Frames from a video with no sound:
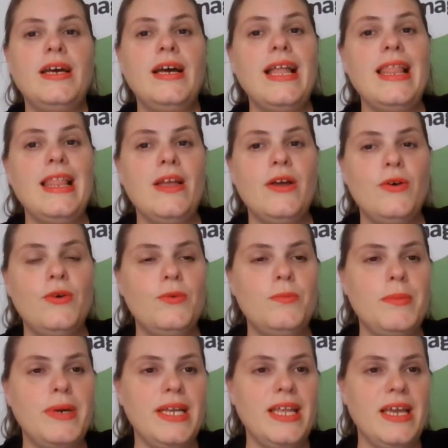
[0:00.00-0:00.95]

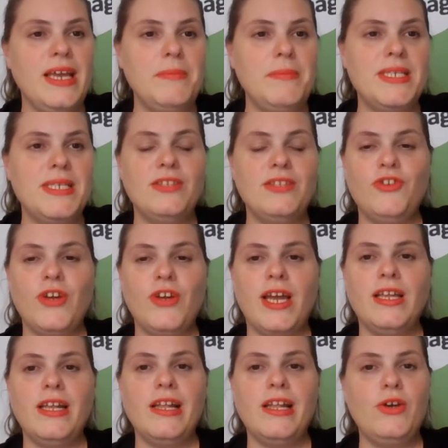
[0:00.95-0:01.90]
Hello, my name is
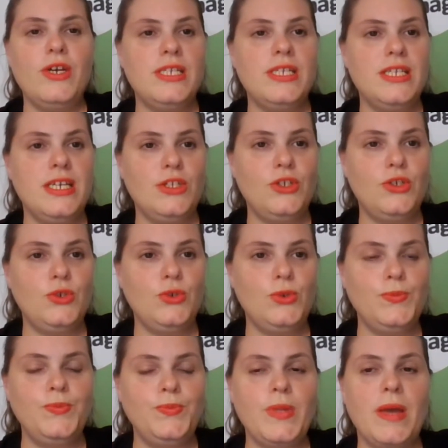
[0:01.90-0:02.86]
Andriani
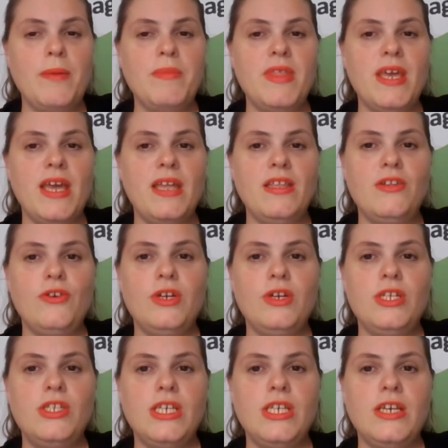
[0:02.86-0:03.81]
Loizidou. I'm the
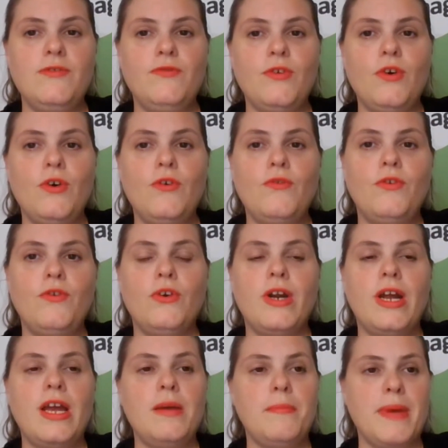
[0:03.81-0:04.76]
editor-in-chief of
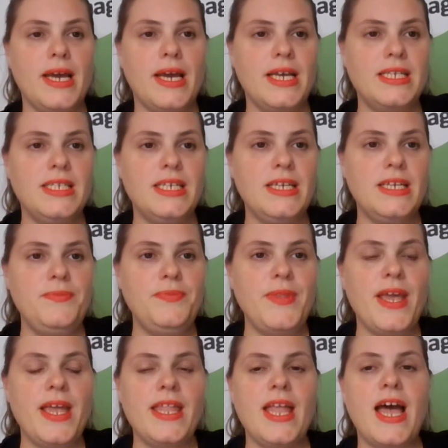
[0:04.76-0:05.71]
4i Magazine,
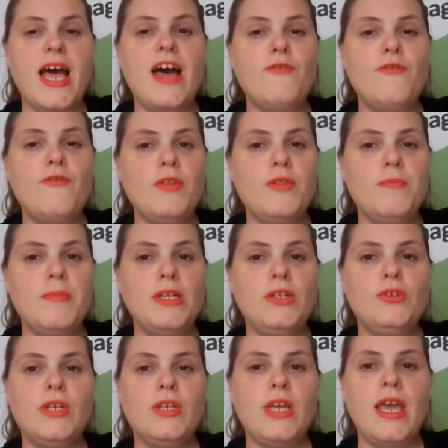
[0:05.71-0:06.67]
and I have with me
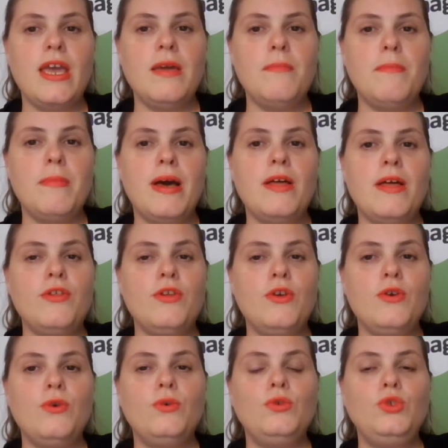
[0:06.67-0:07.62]
today
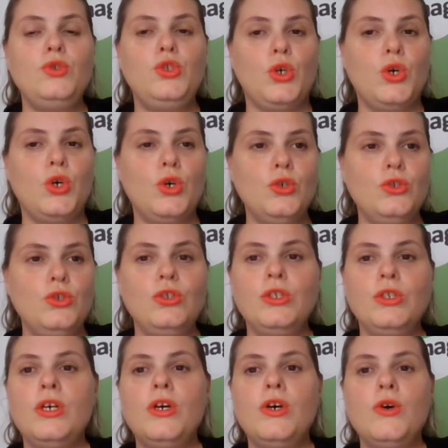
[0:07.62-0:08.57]
Mathieu Gorge,
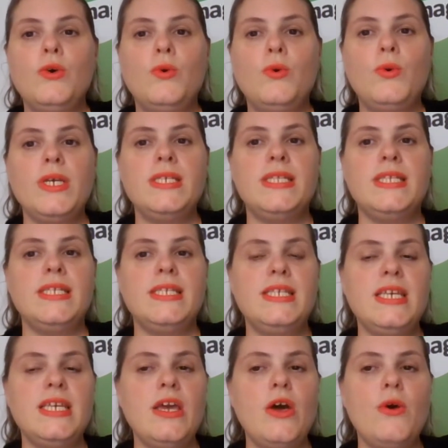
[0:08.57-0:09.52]
who is the
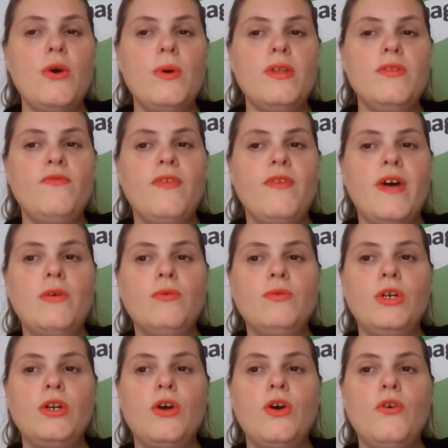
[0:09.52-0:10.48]
CEO and
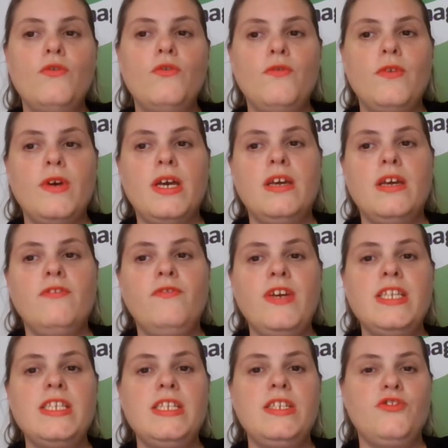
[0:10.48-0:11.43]
founder of
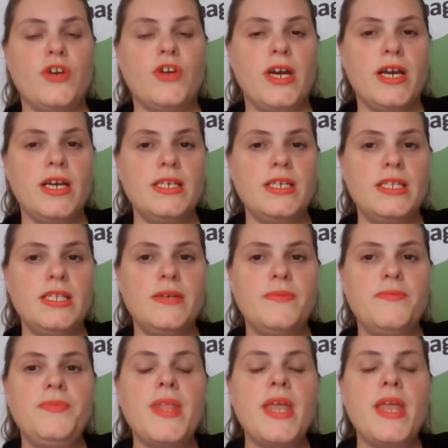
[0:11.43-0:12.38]
VigiTrust,